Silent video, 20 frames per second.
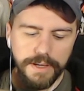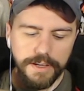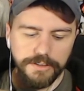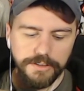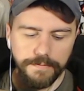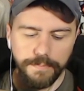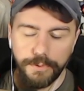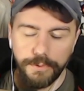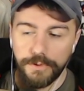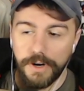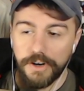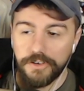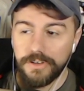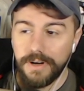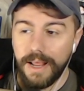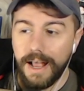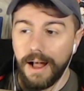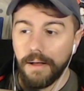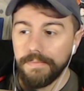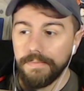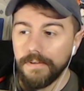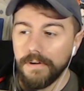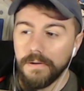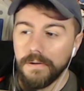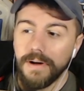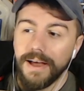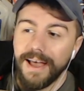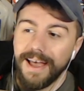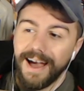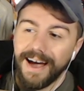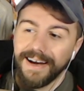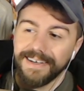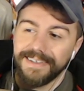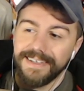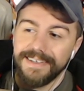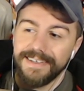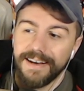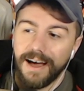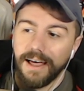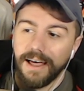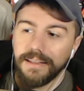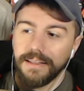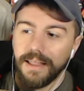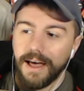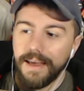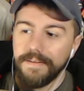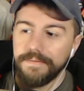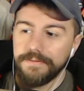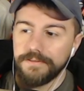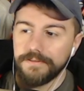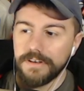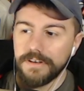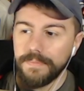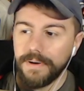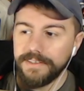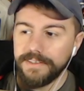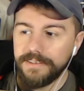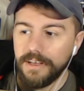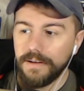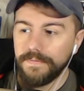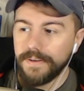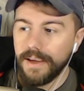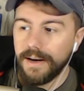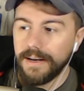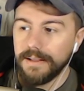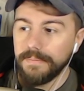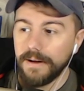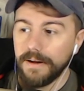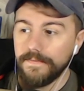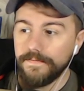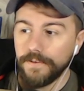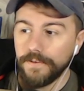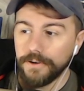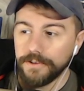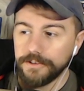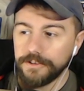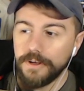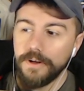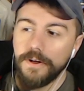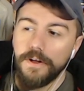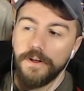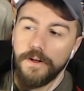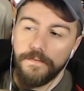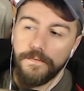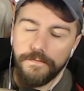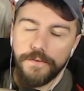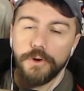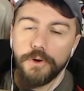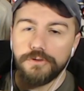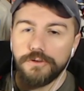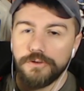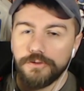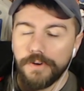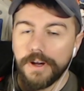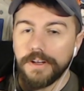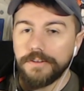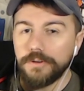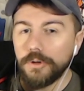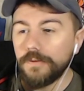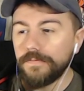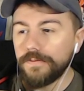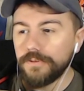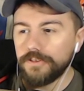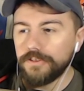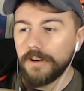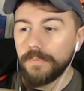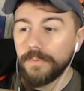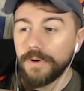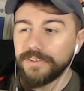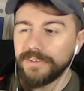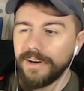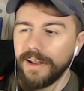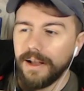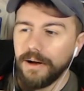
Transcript: piece of progression out though. I did not live stream myself getting my first Fusion Draketooth for some reason.